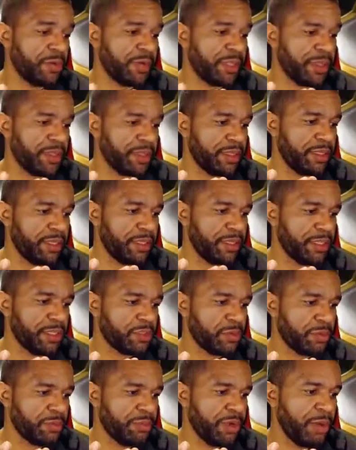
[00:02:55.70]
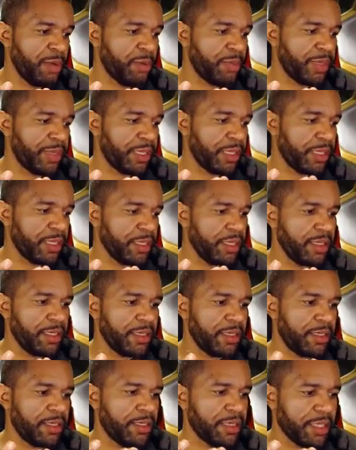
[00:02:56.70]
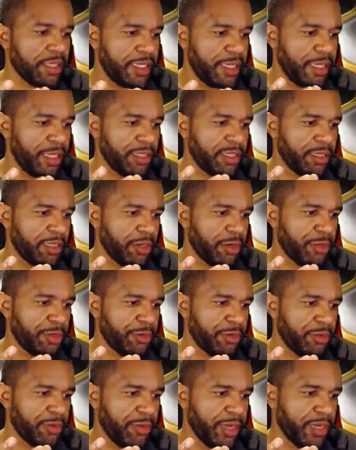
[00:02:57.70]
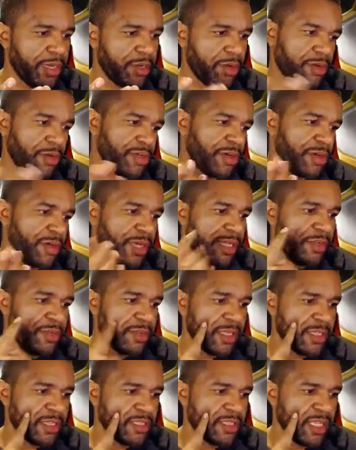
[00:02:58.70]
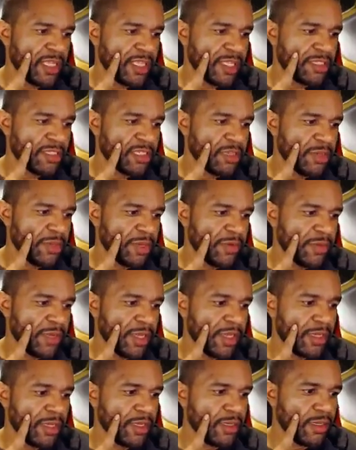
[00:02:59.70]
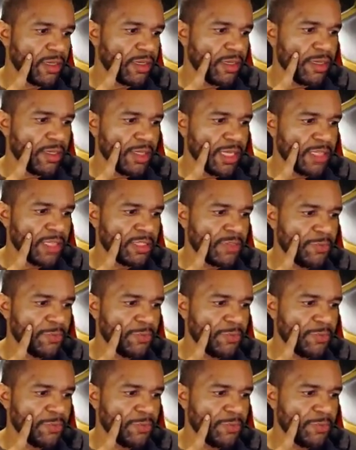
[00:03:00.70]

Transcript: with this one probably killing our unit, right? Oh no, I think it's gonna be okay here. That's